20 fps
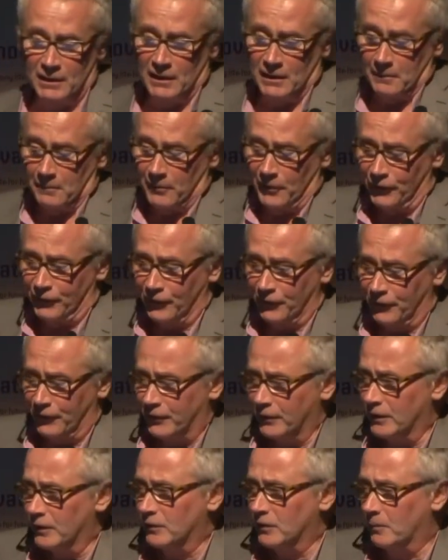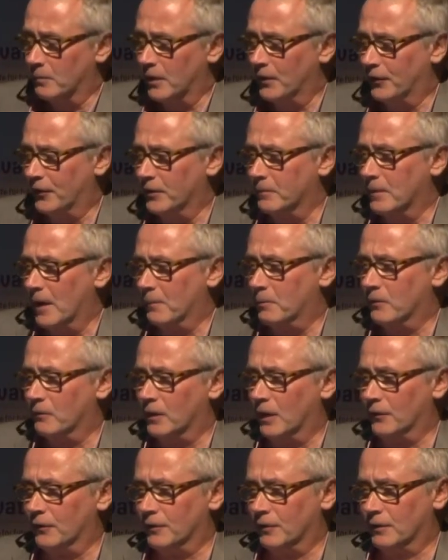But this is the basic map of
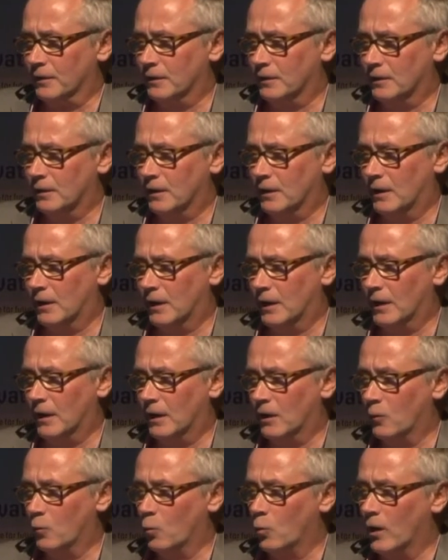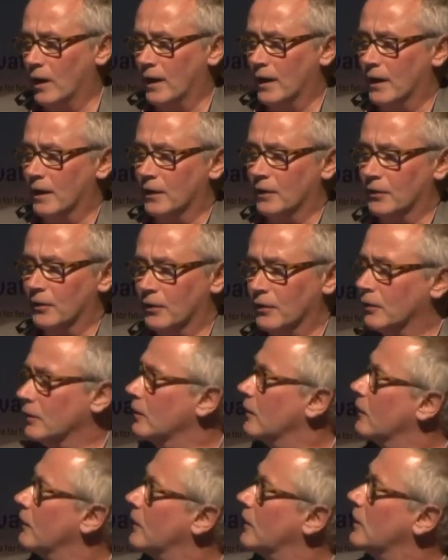London, where
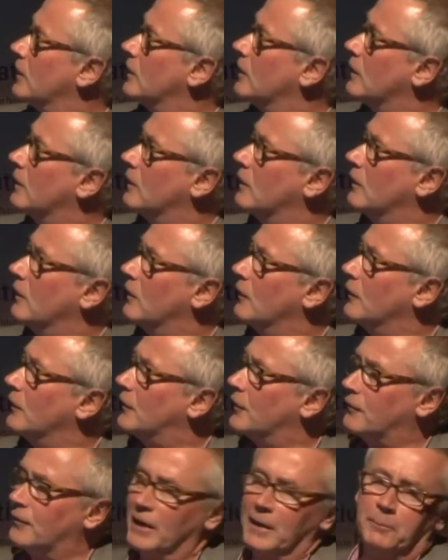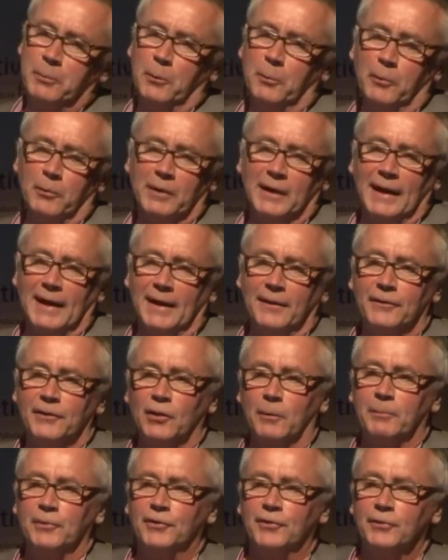the developable land, the
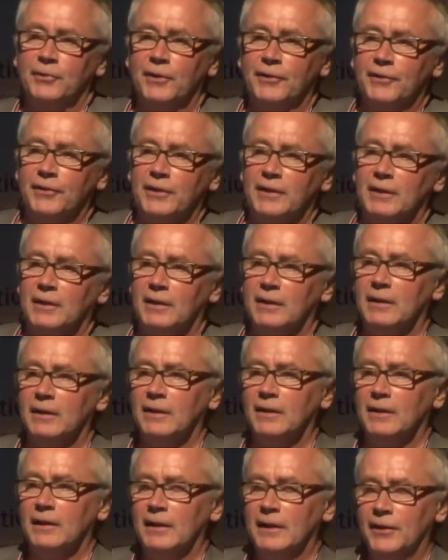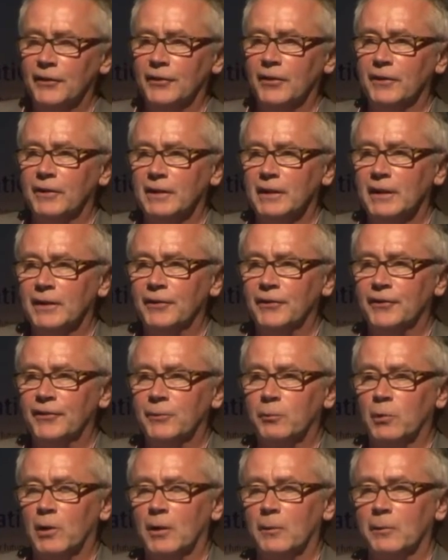opportunity, is in the
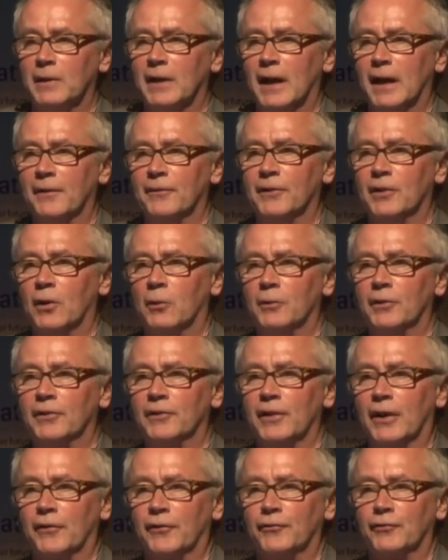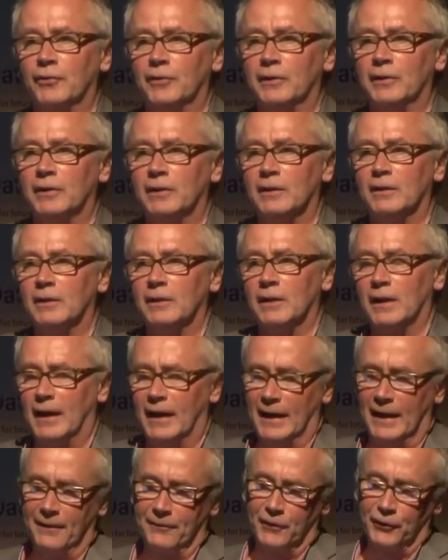east, where we had the old industry
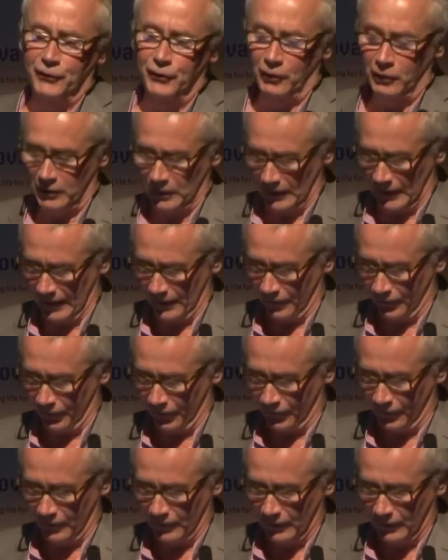and the docklands.